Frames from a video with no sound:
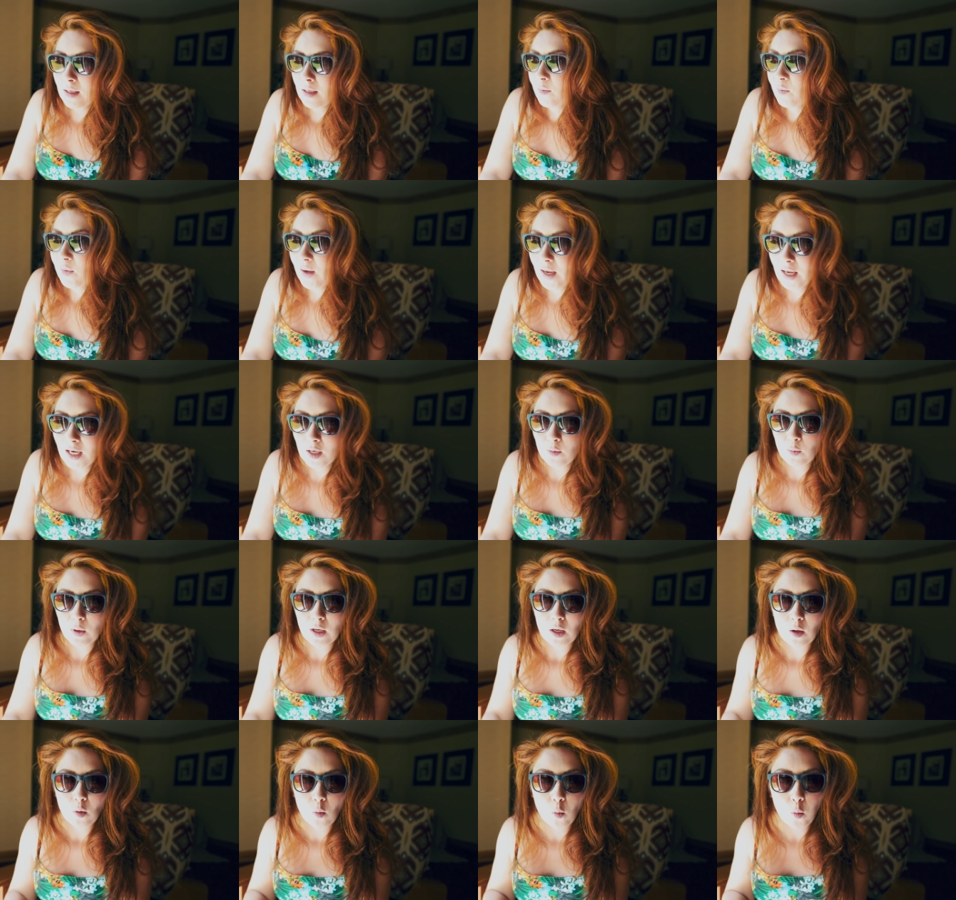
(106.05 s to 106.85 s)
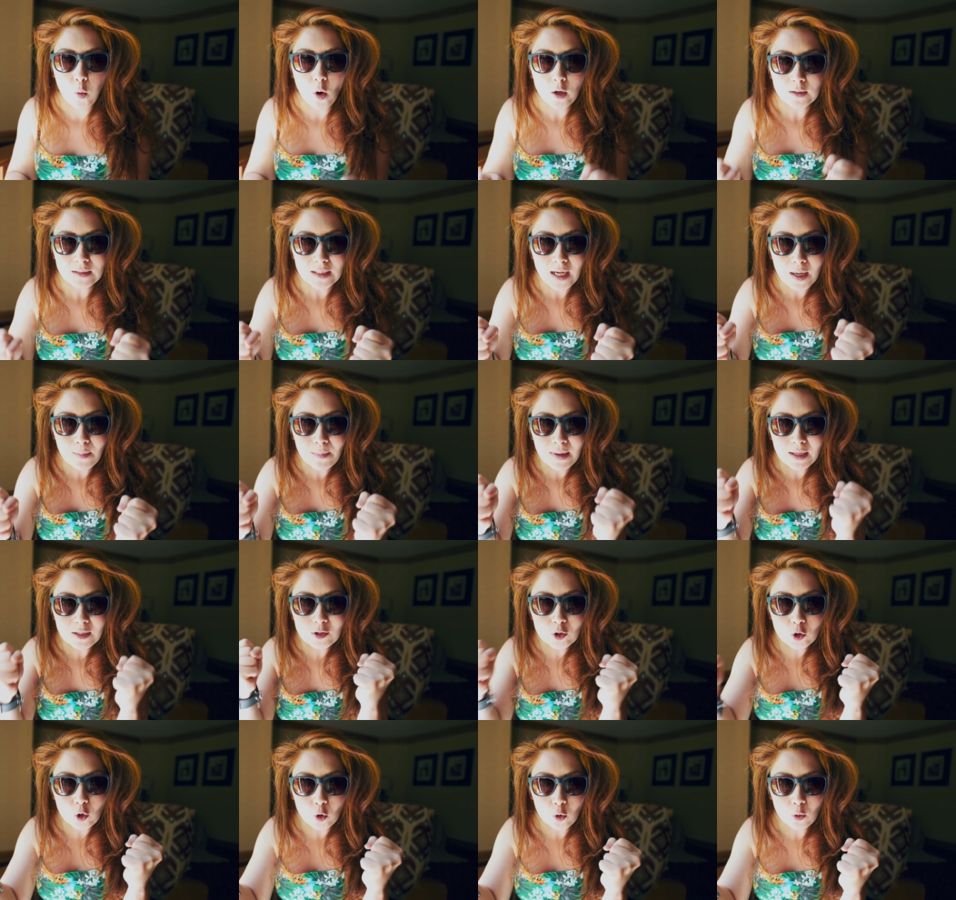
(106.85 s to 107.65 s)
But anyway, what am I
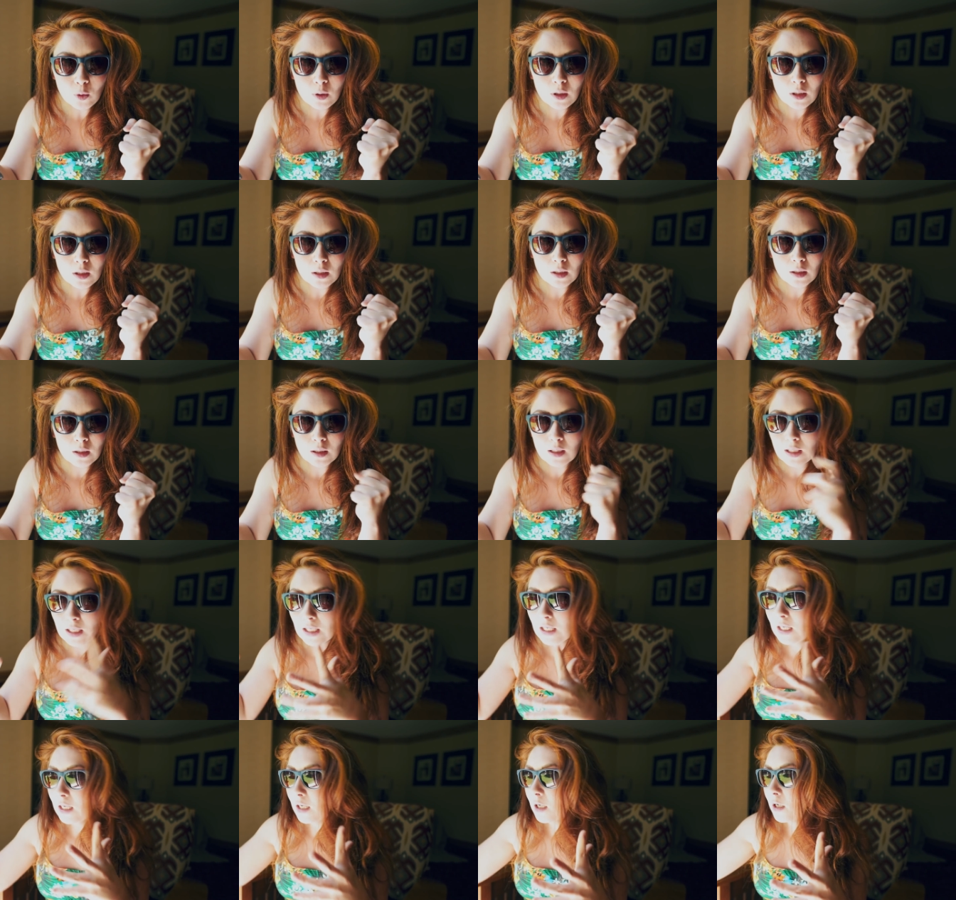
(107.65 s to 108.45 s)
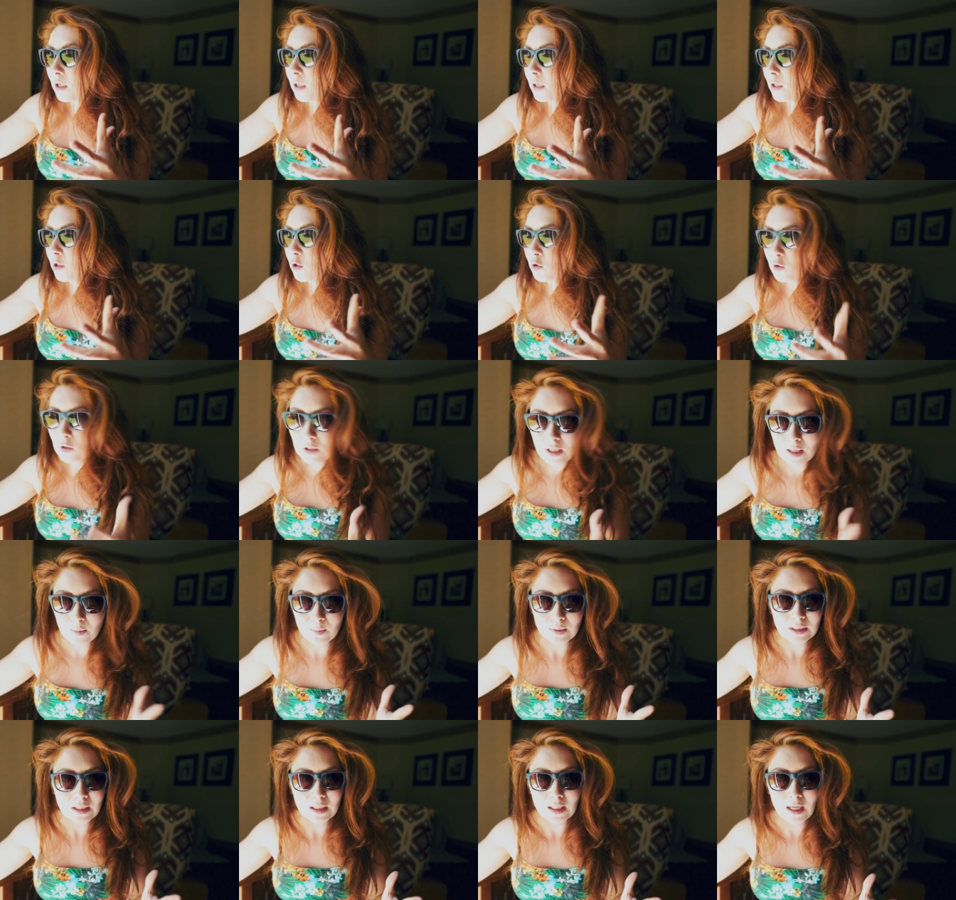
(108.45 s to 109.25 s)
doing here in
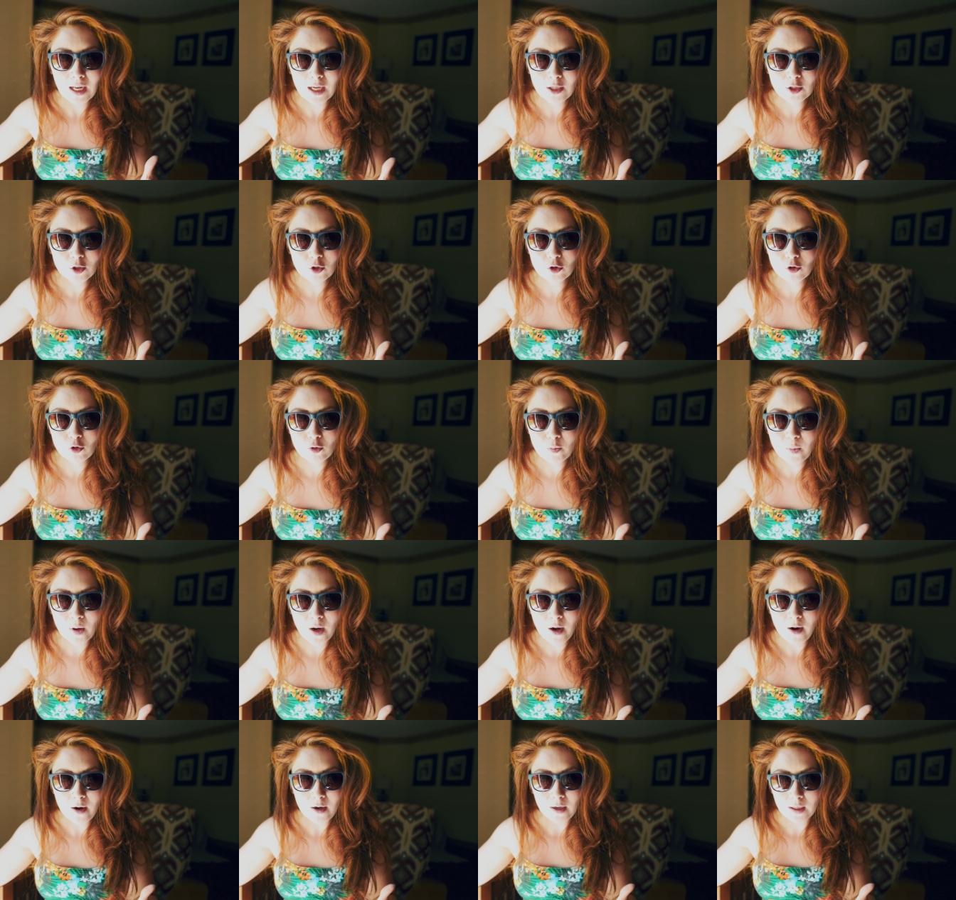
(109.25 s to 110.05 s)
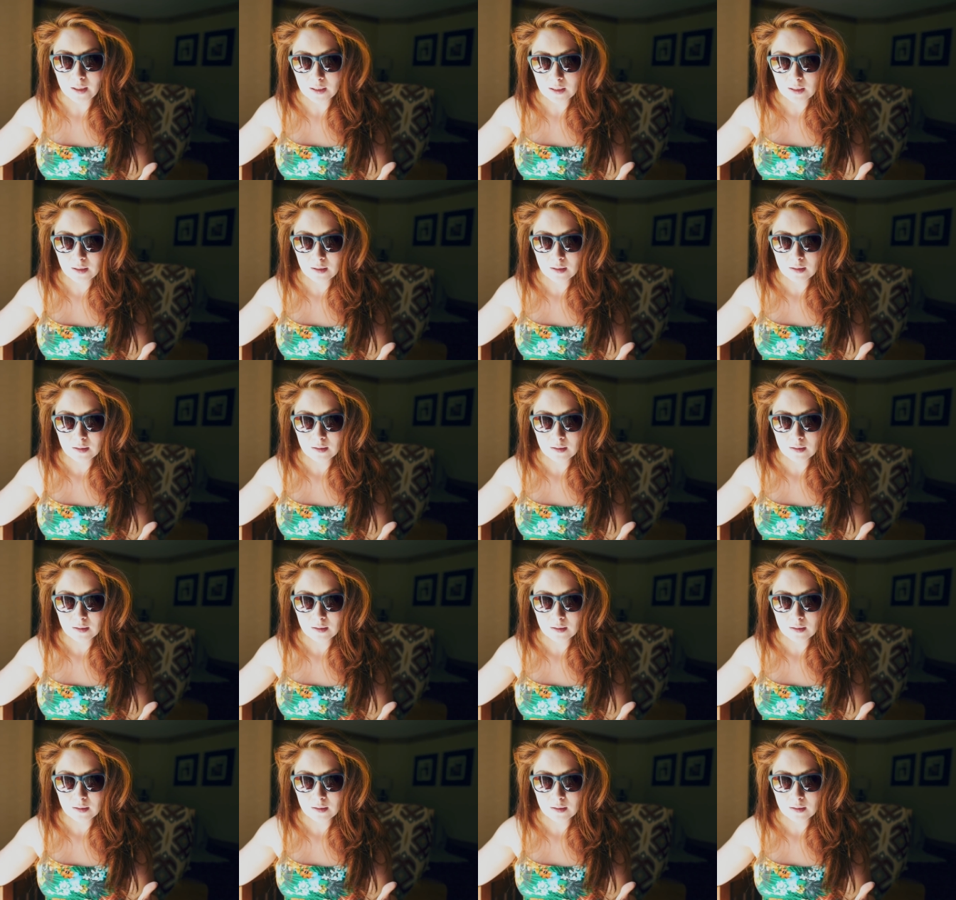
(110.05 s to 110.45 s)
Yosemite National Park?